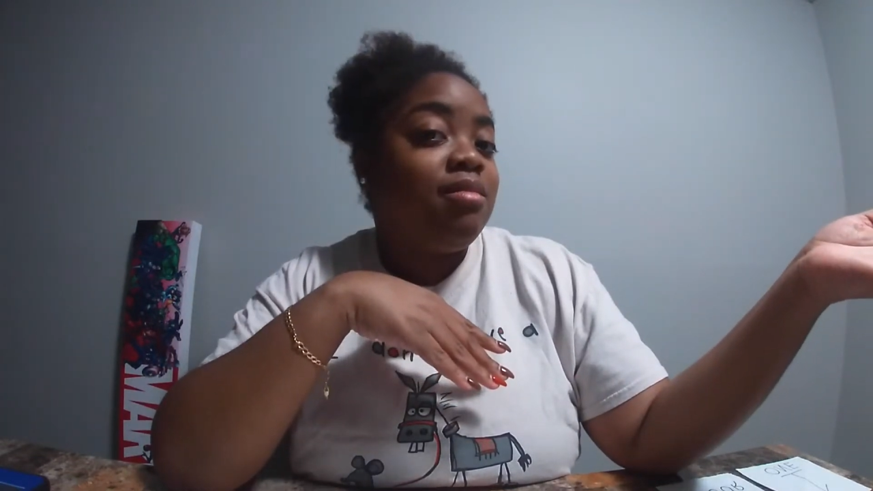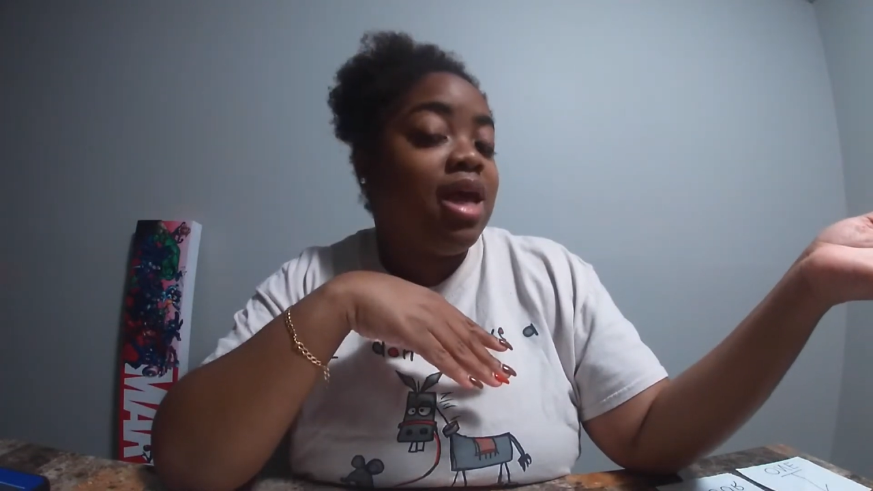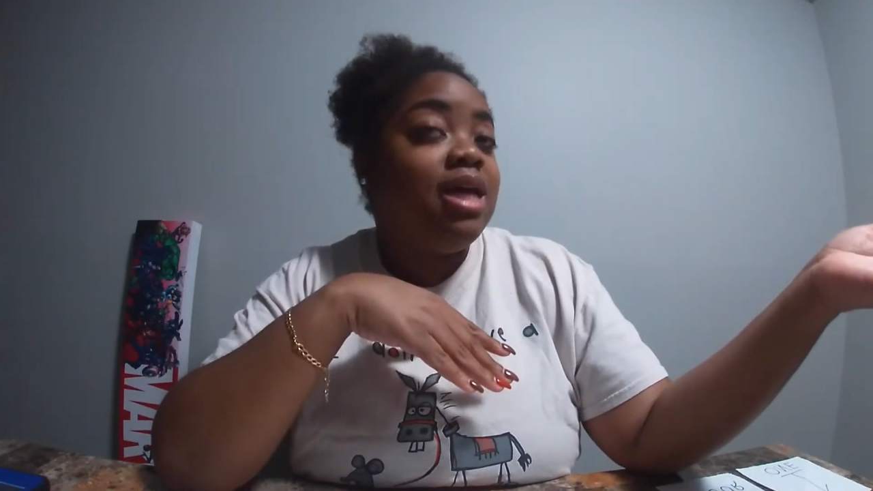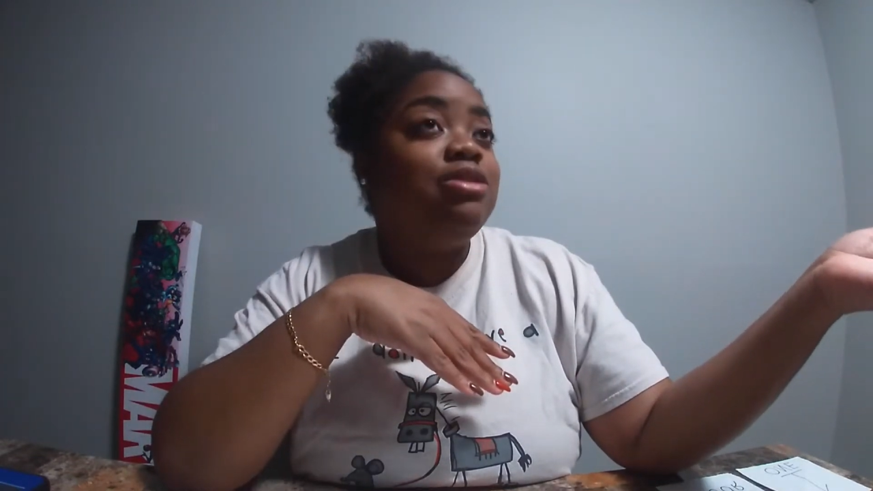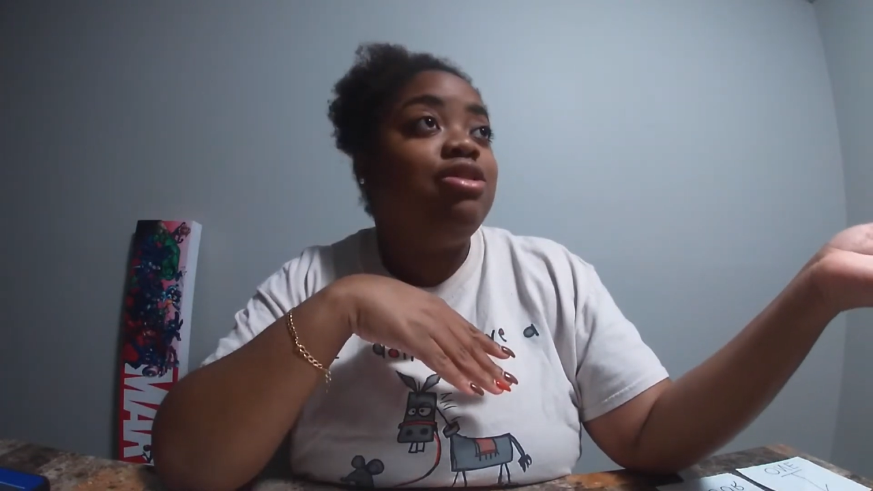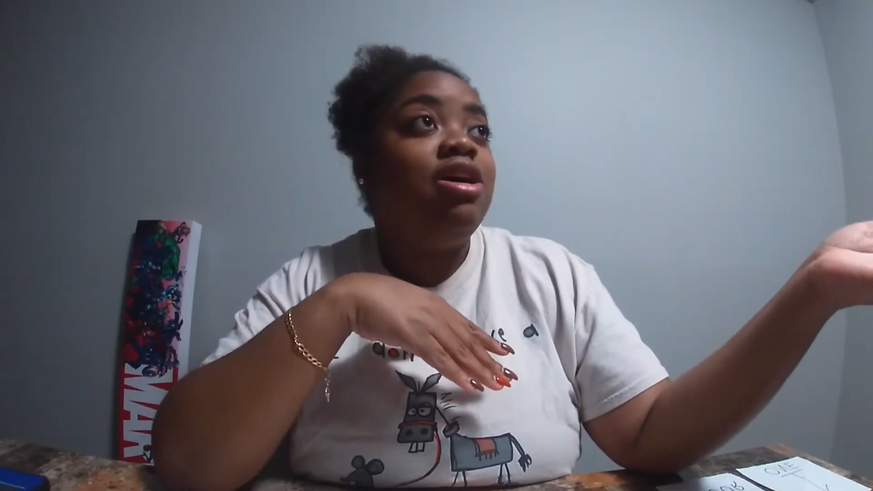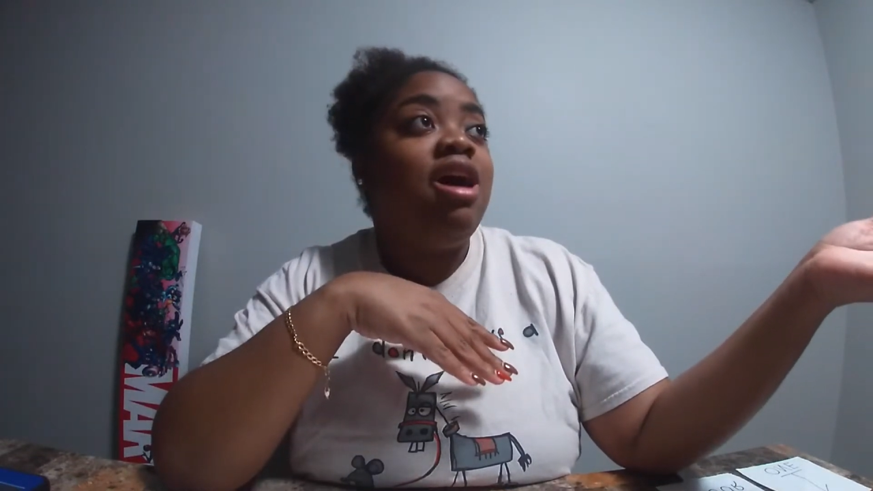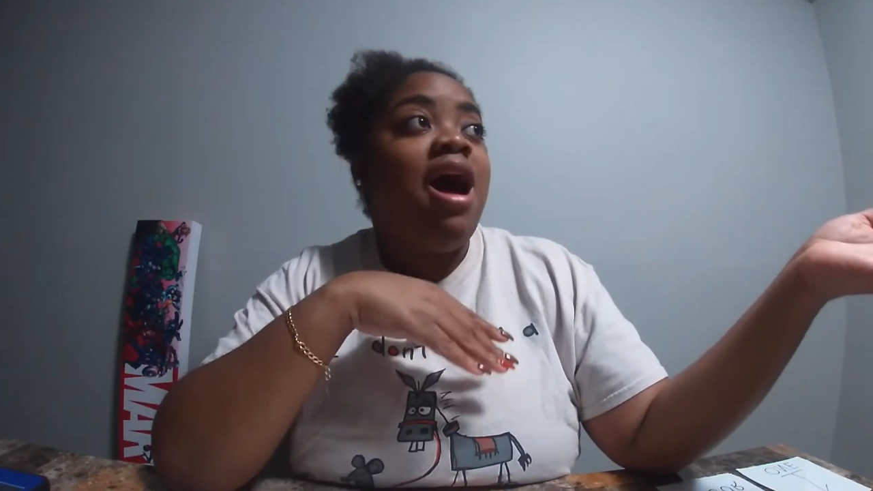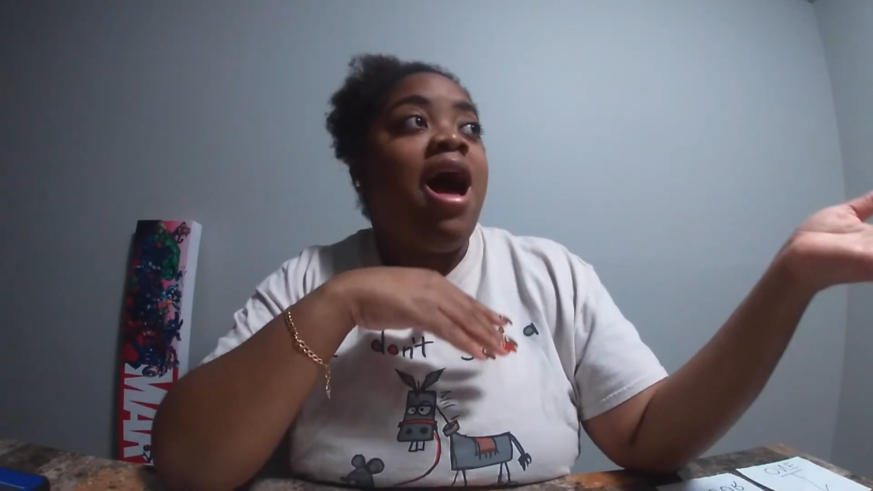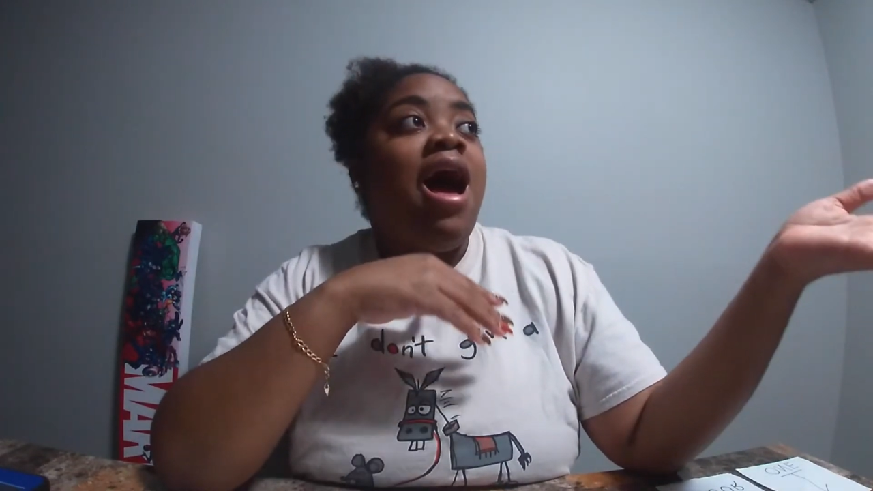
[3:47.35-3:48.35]
Kendra,
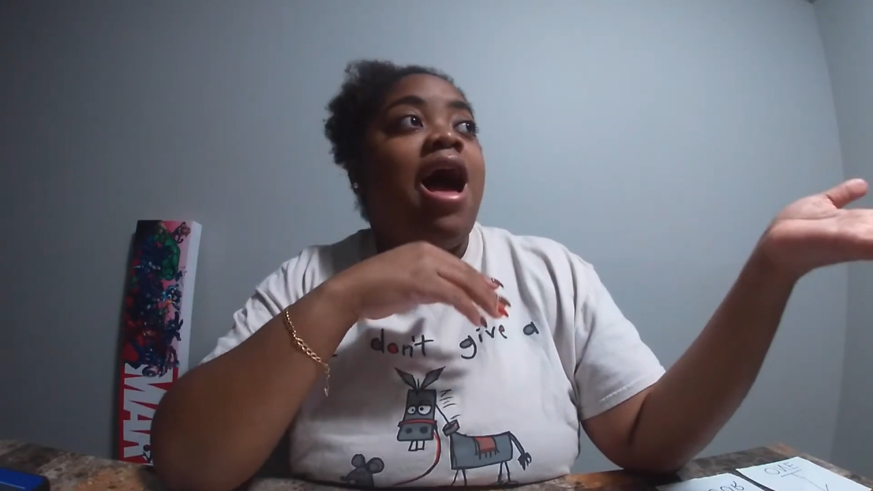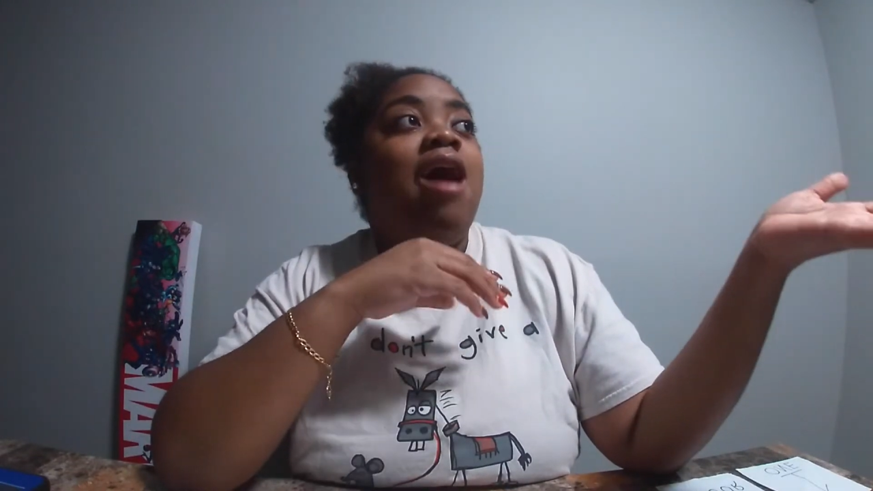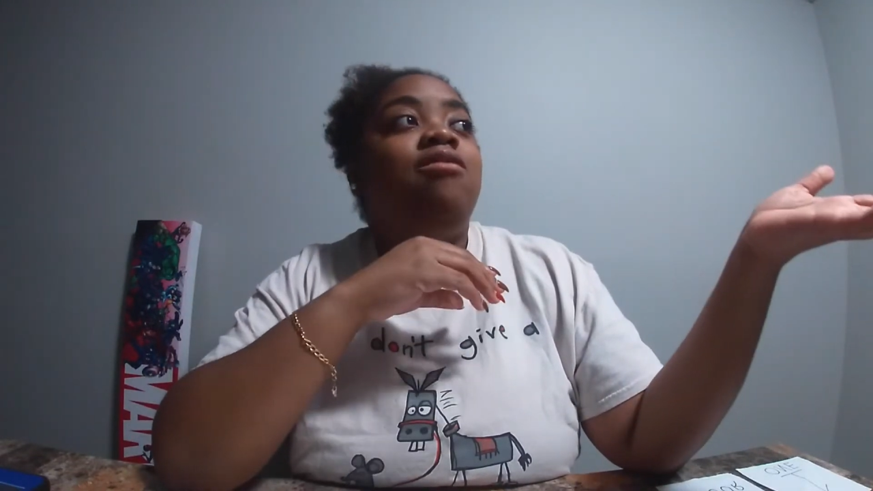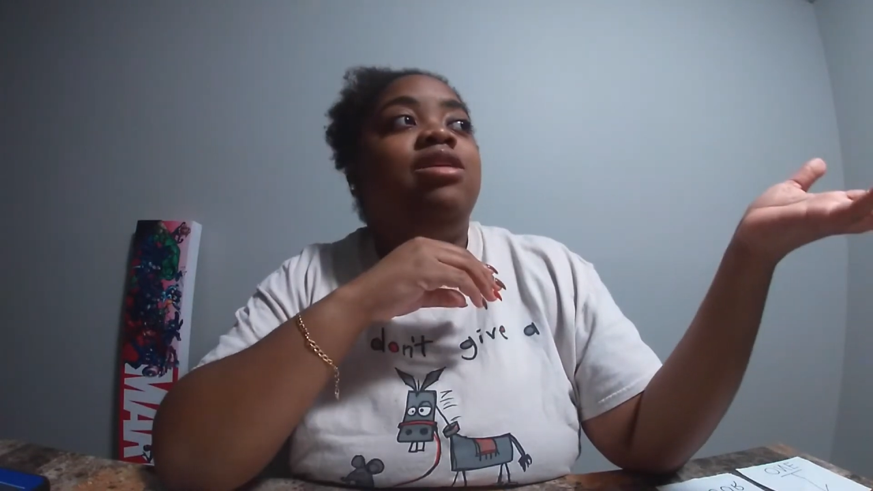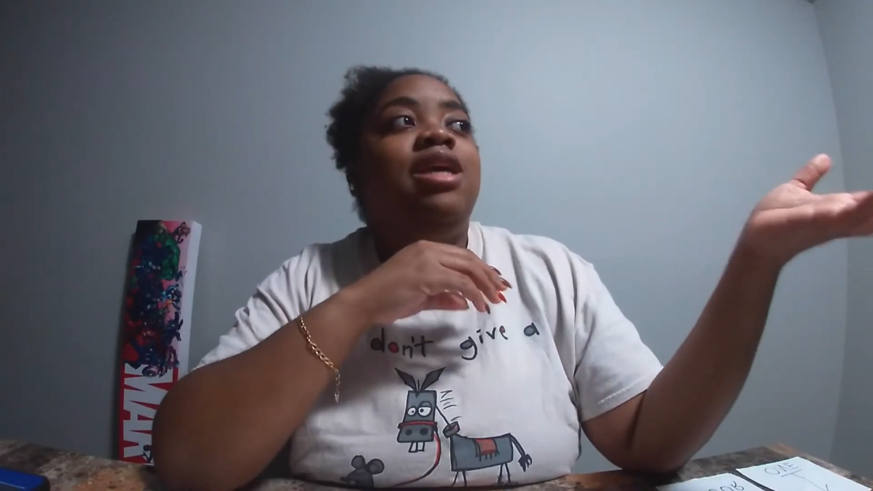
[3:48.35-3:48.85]
I would